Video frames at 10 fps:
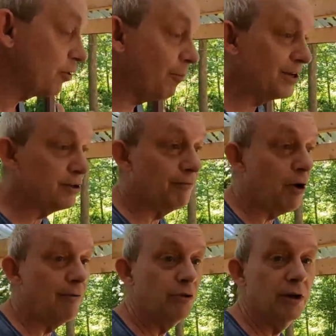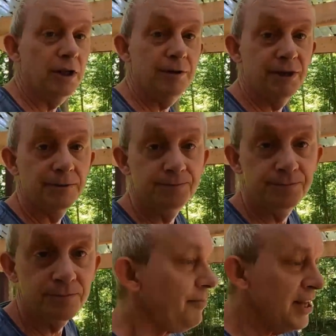I call myself off-grid living.
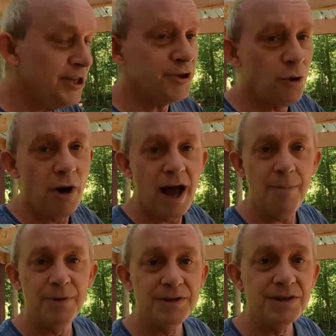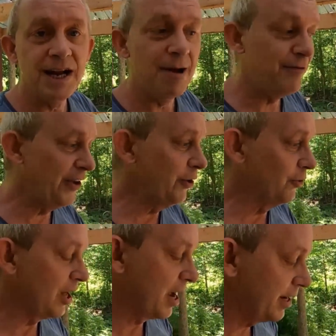It just so happens that I
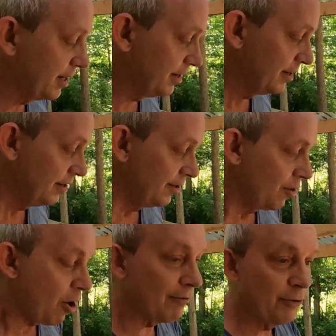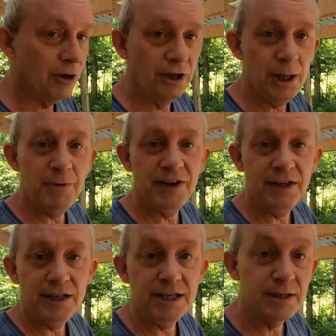feel like off-grid
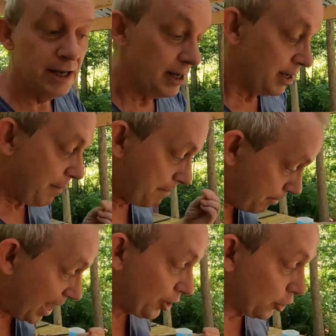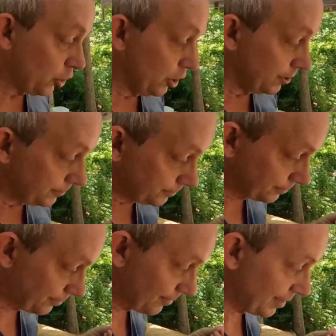living is better
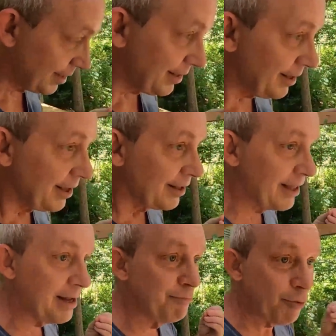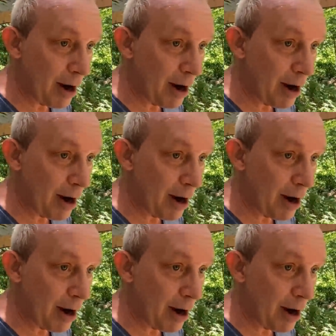than